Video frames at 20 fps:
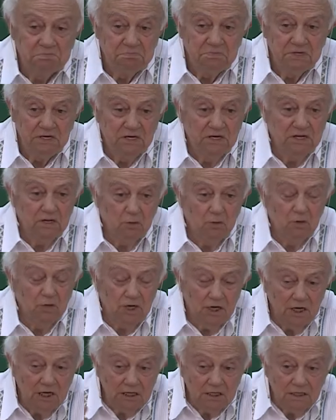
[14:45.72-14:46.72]
in the
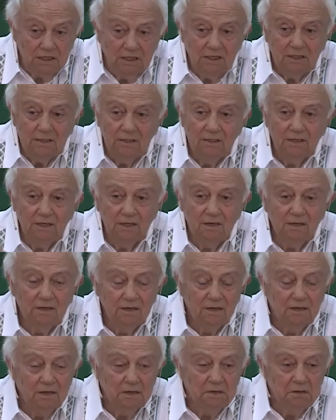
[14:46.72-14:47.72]
world and uh,
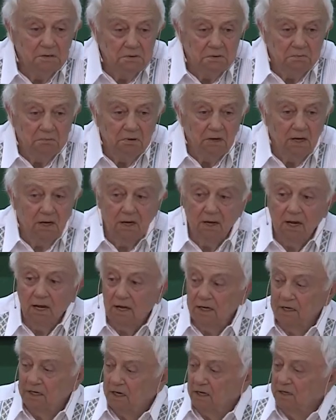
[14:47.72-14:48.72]

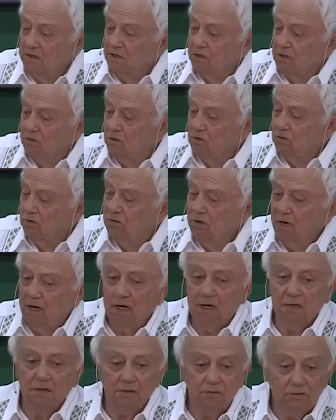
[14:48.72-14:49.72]
I can
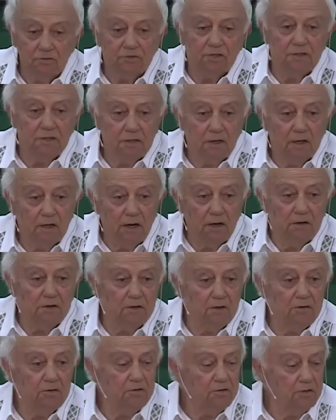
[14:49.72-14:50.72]
cure, you see, I can
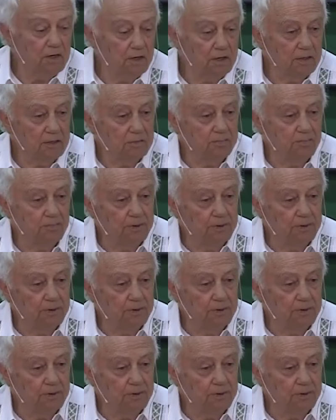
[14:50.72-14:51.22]
cure.